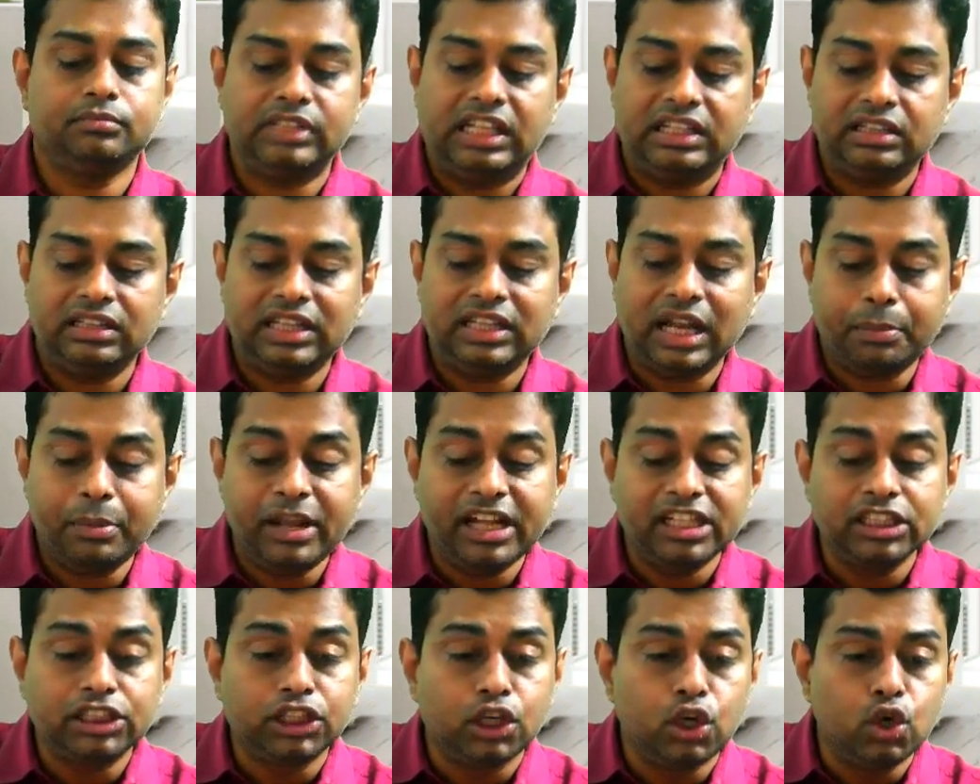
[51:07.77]
That
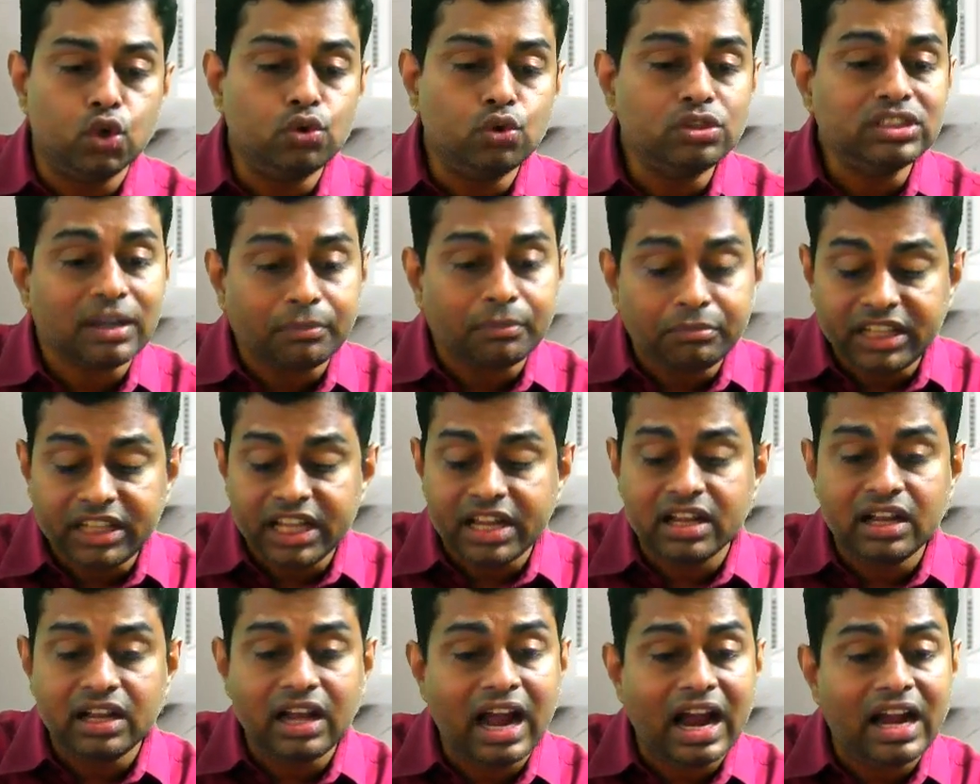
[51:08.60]
means do
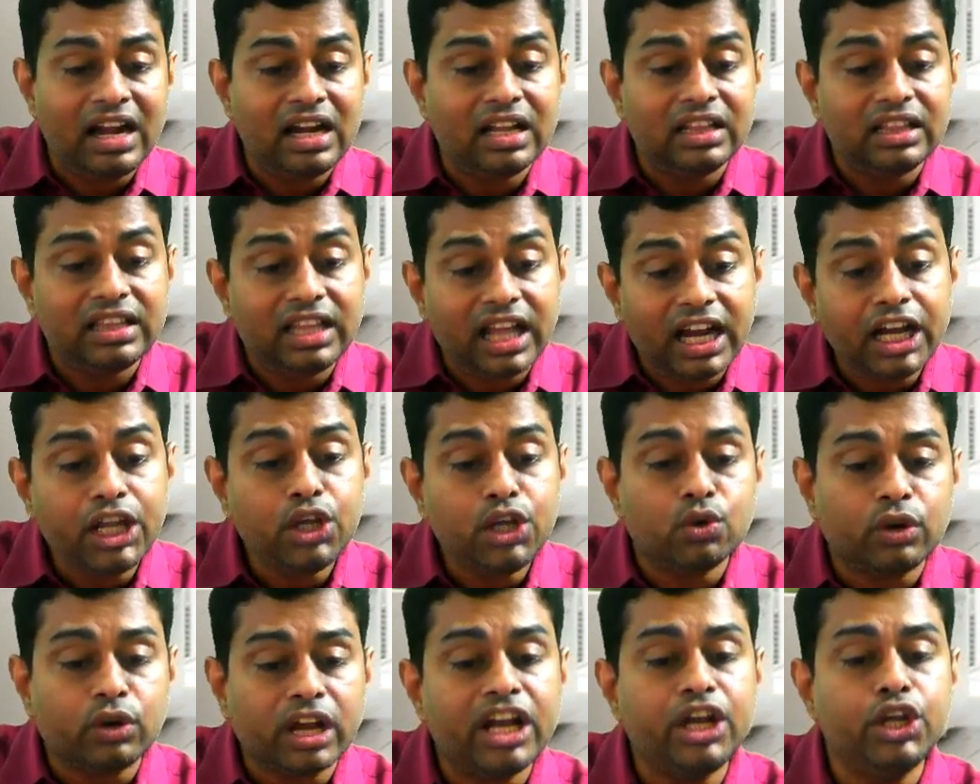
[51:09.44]
something and then you
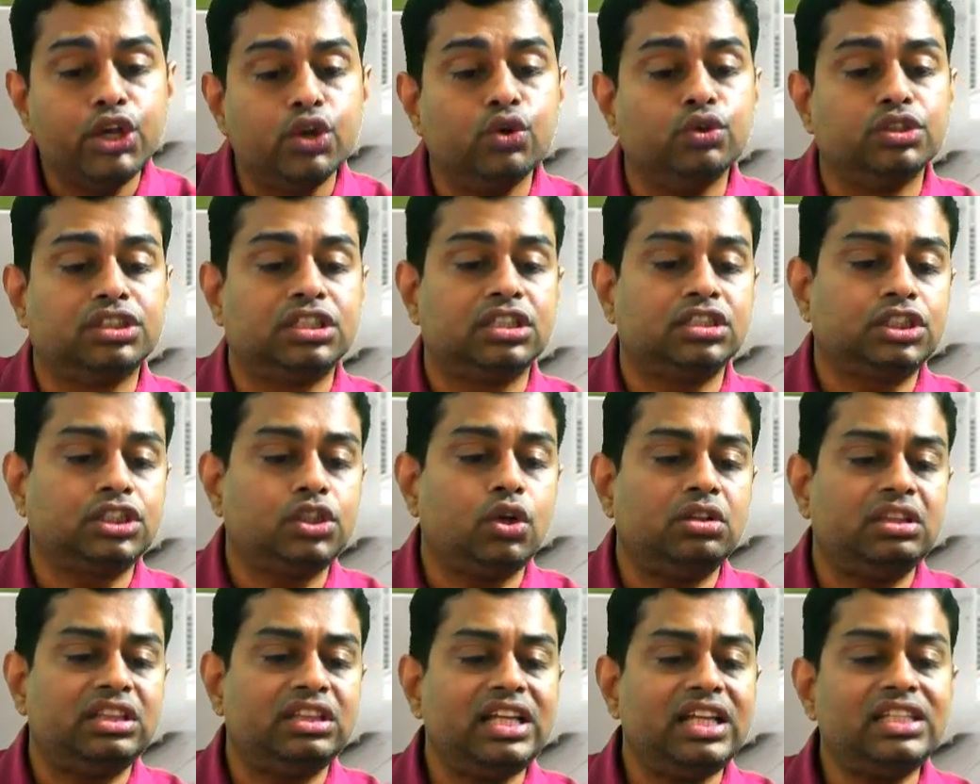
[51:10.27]
can use.
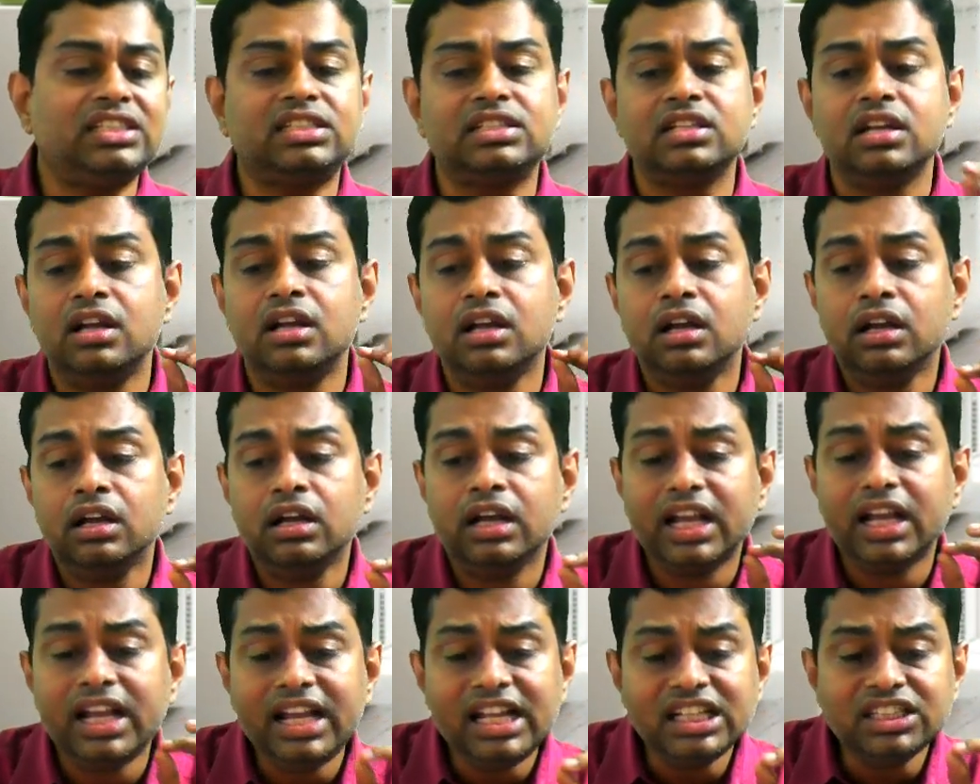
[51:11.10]
So this
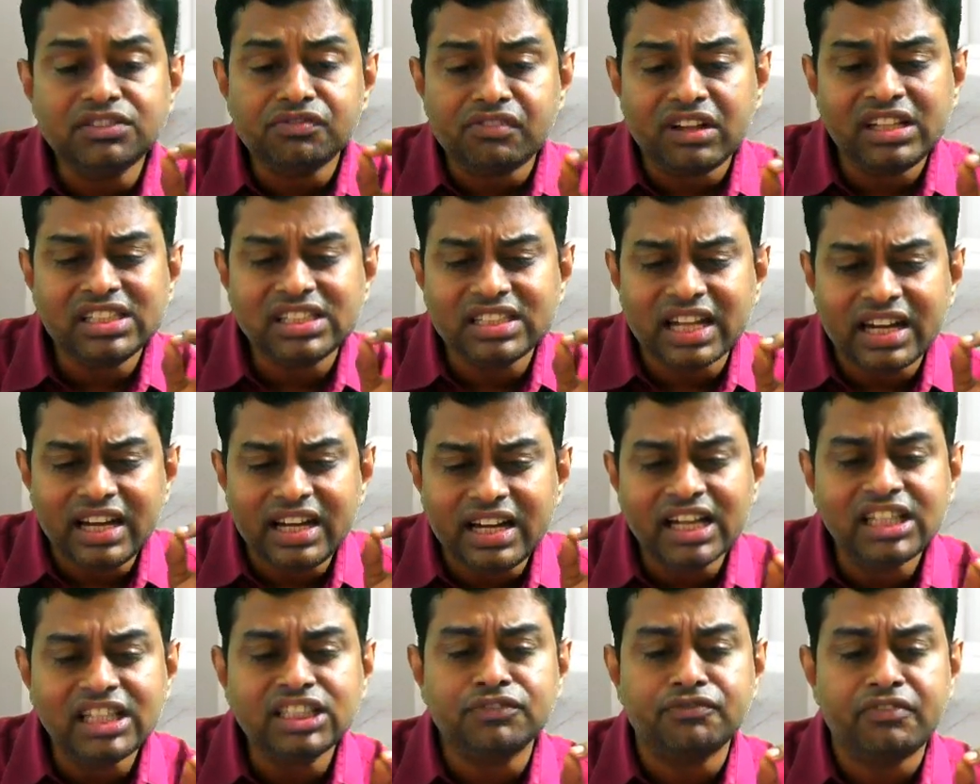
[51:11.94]
is one
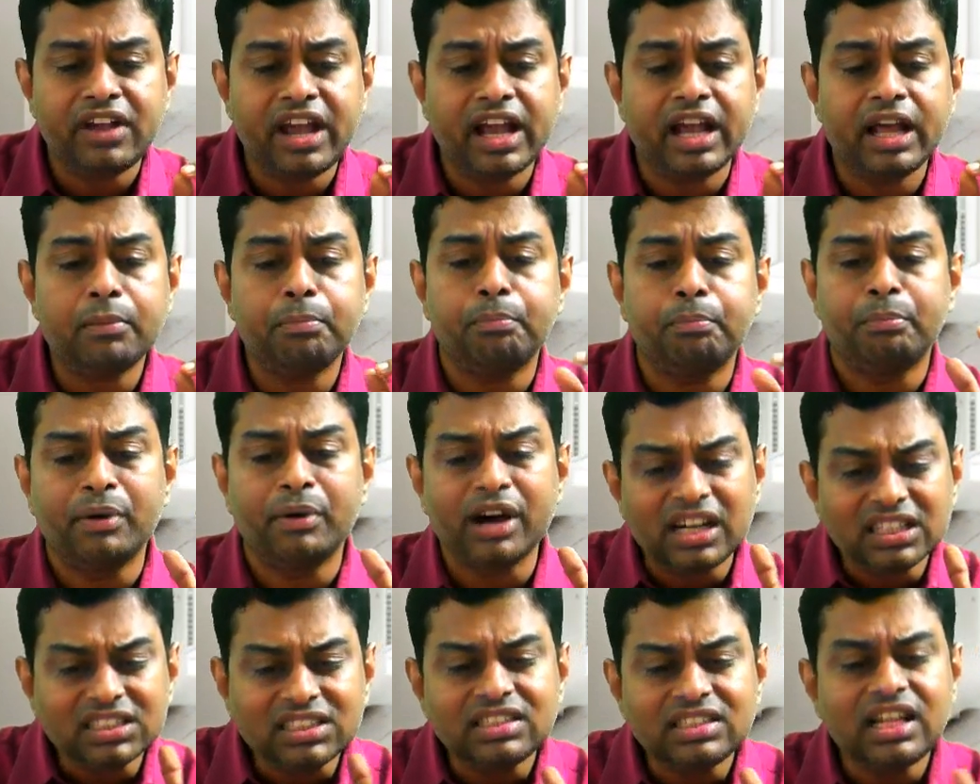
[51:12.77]
sentence where
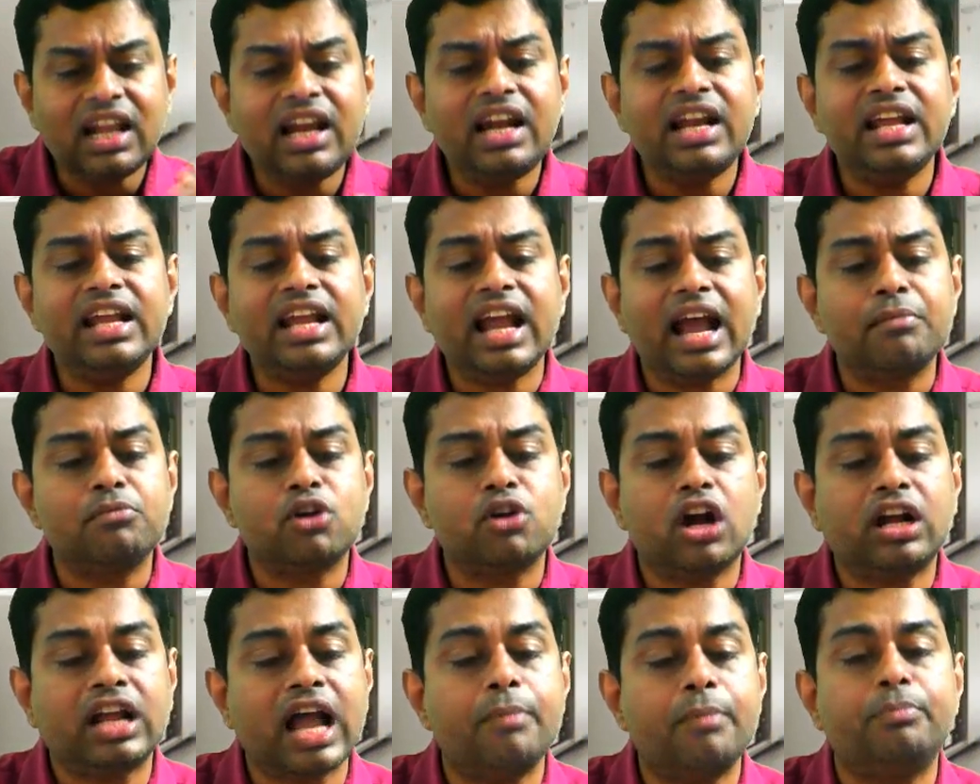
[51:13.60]
personally I am
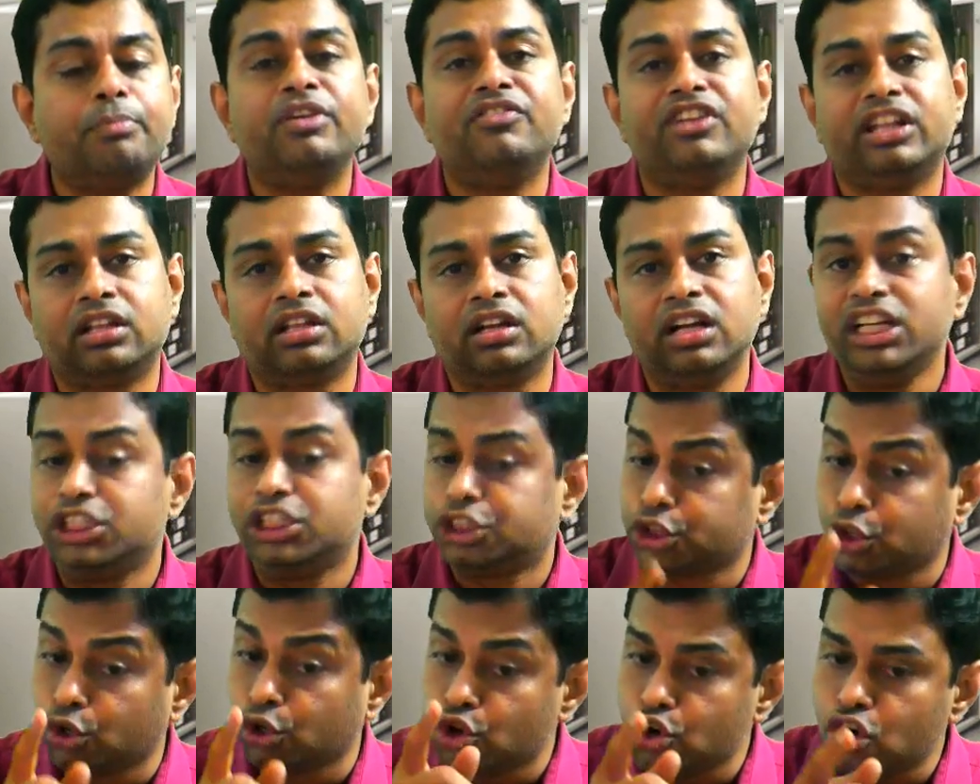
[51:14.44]
not happy with. It
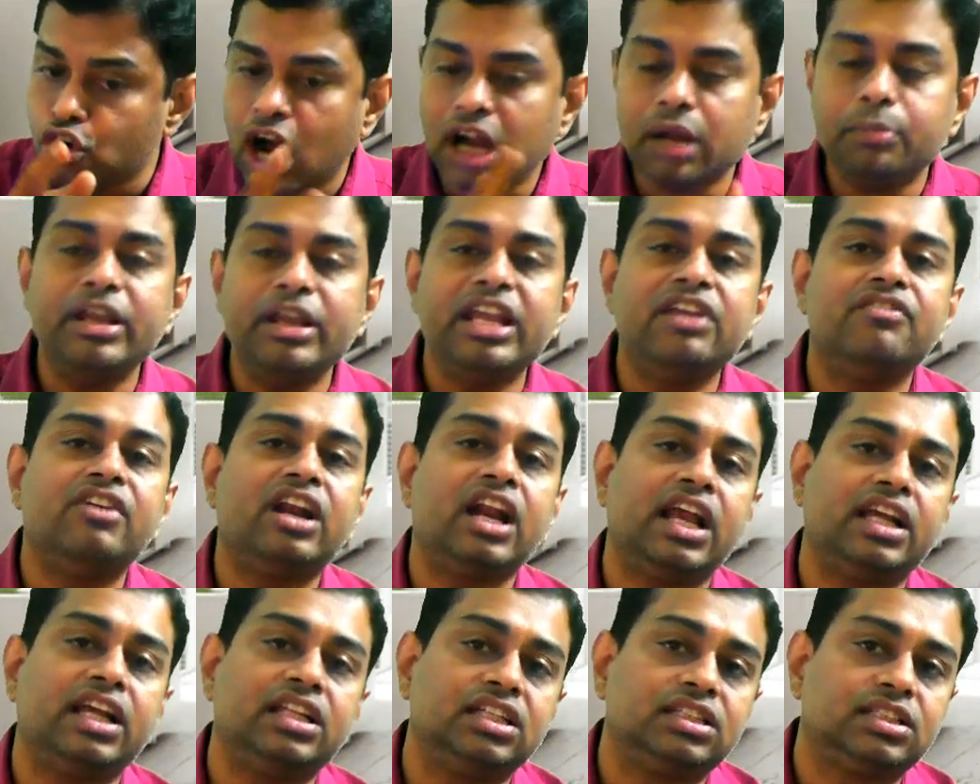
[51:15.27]
should not be given
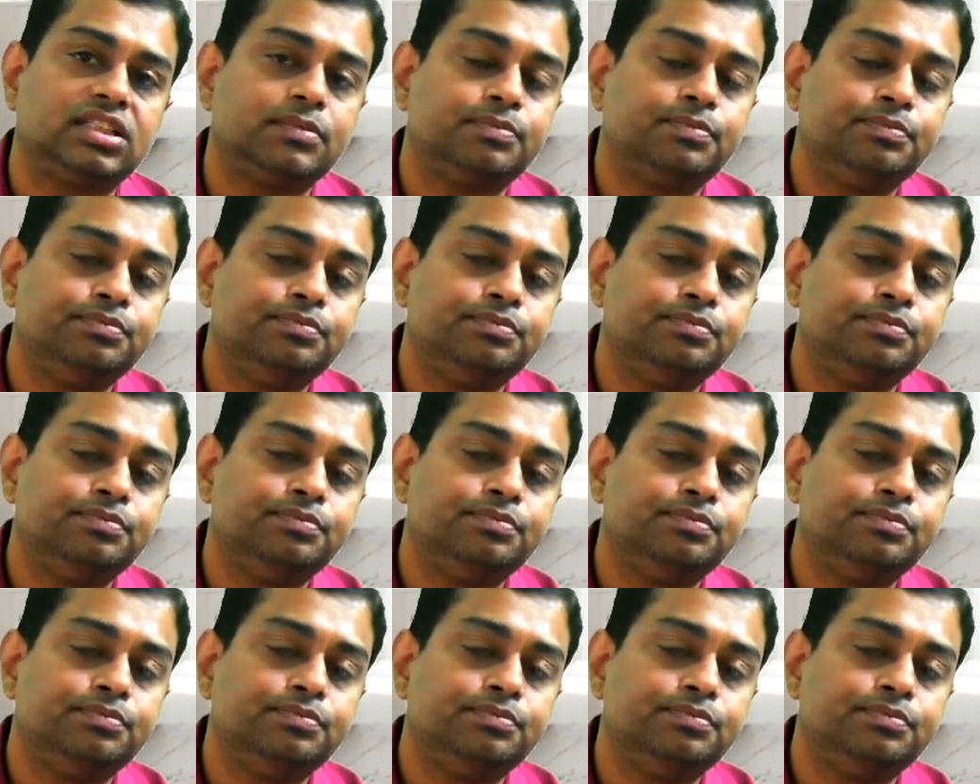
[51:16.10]
like this.